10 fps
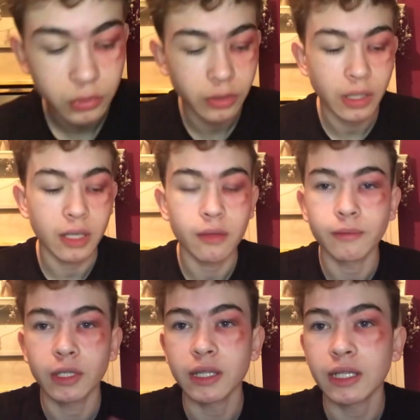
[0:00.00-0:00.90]
Okay,
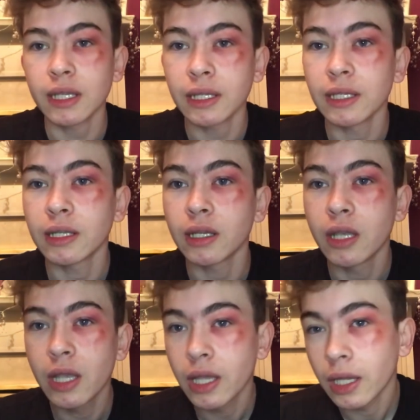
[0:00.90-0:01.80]
I think I like that.
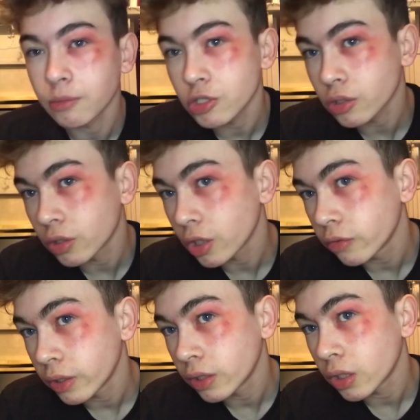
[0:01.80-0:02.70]
I'm just gonna
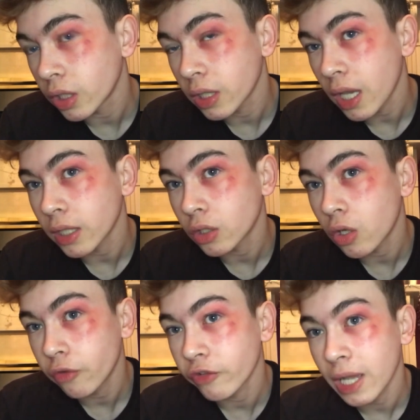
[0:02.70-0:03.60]
go in again
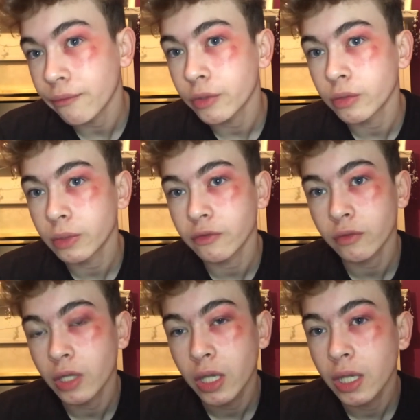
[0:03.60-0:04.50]
off camera with
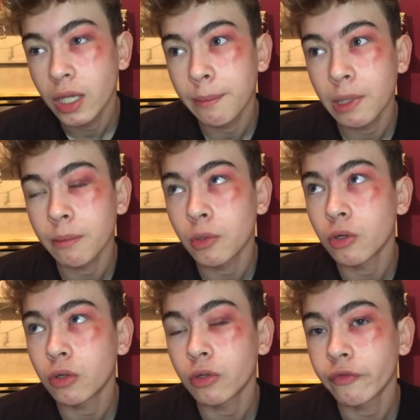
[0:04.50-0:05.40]
a bit
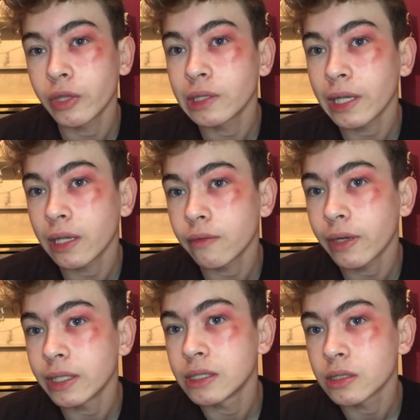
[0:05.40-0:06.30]
more of the lighter
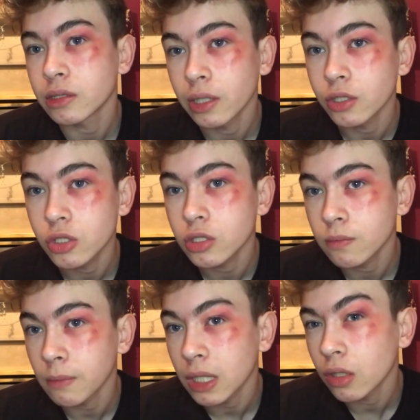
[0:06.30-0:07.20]
reds and
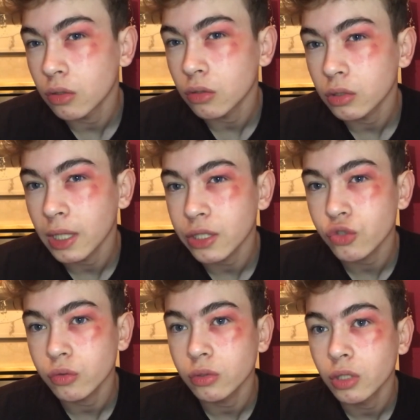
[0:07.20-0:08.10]
just make it look
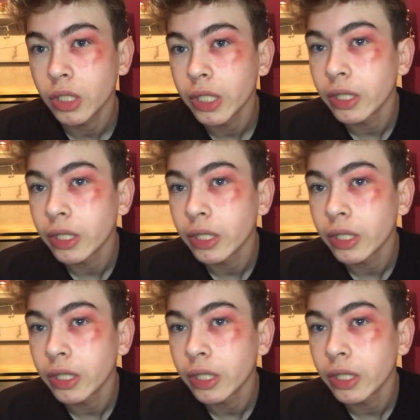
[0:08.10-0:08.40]
natural,